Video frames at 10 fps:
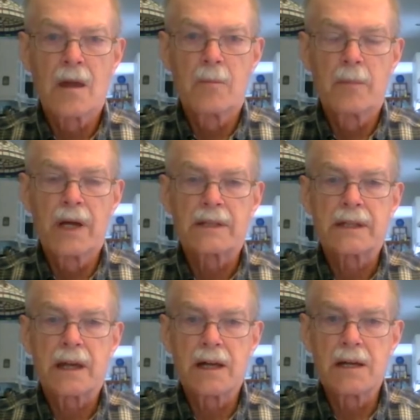But
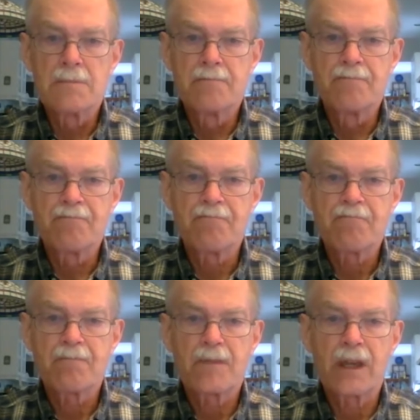
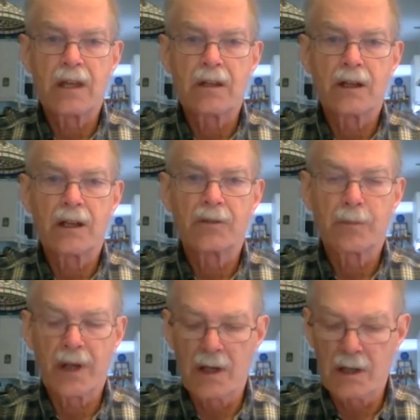it has
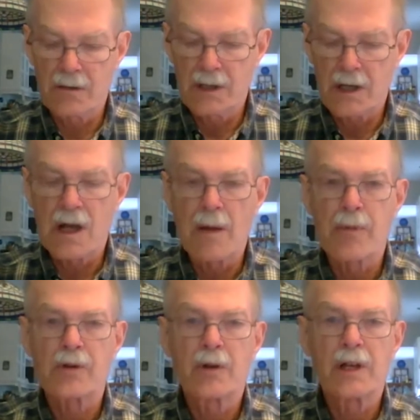been a unique
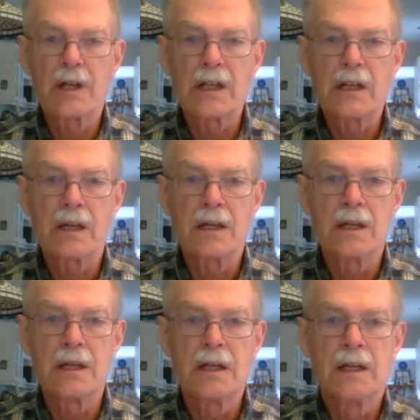opportunity
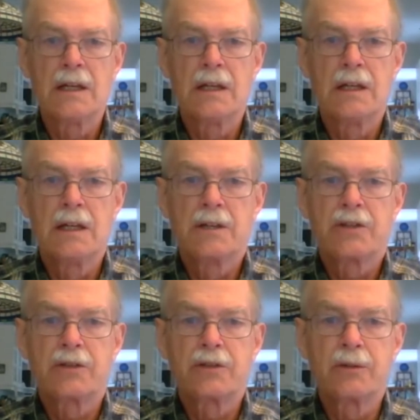
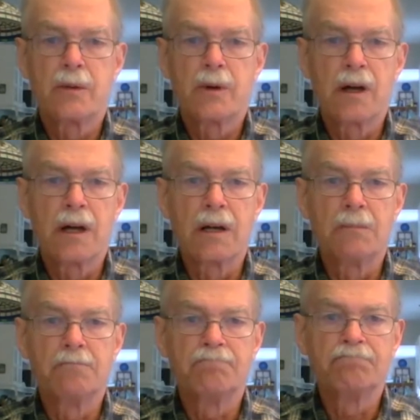to
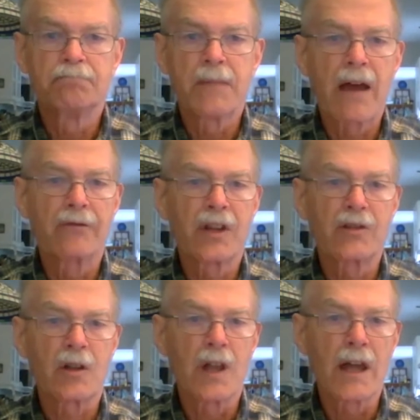have
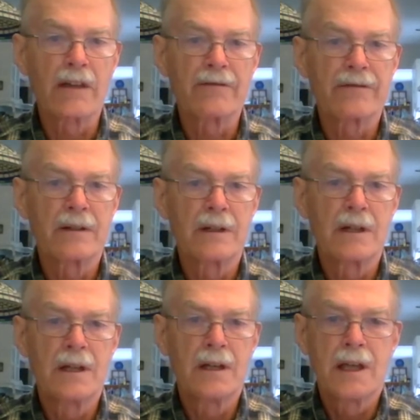such a life
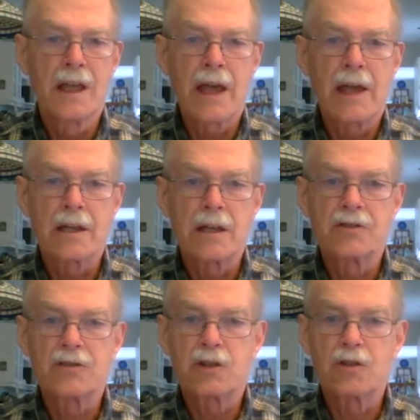at an
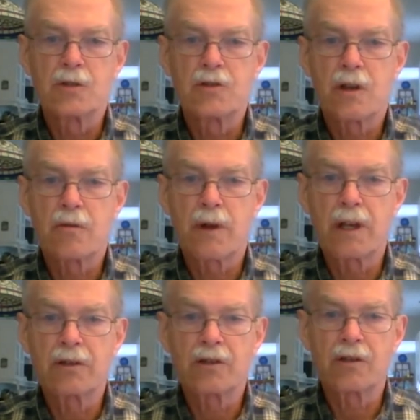institution, a great
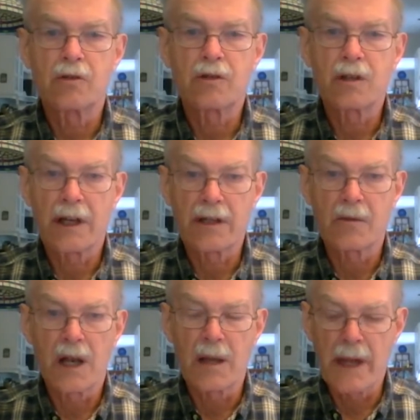institution like the
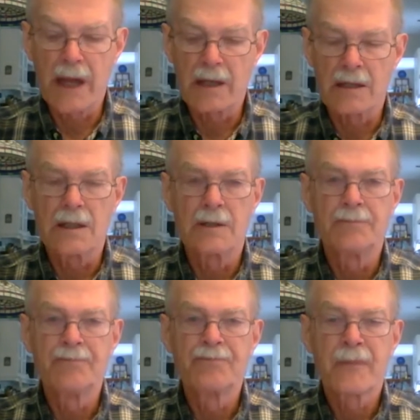one I'm at.
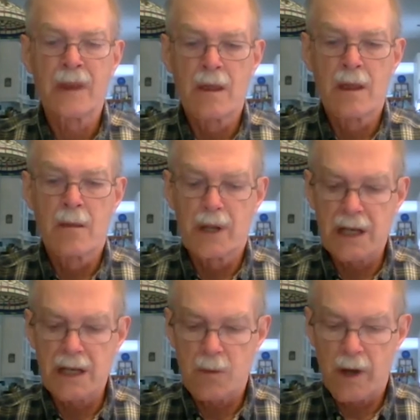But
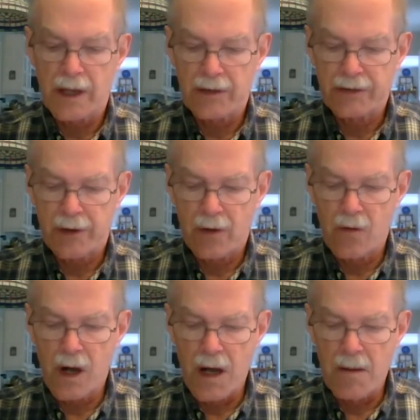anyway,
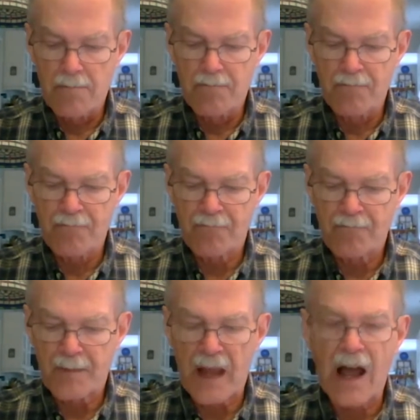so
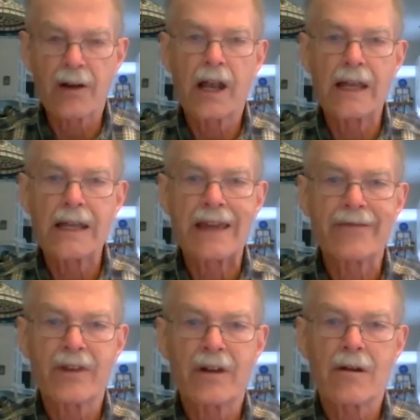how did I
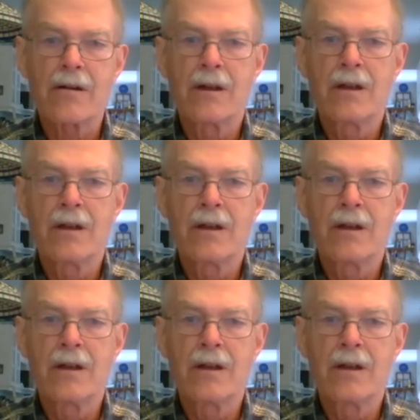get there?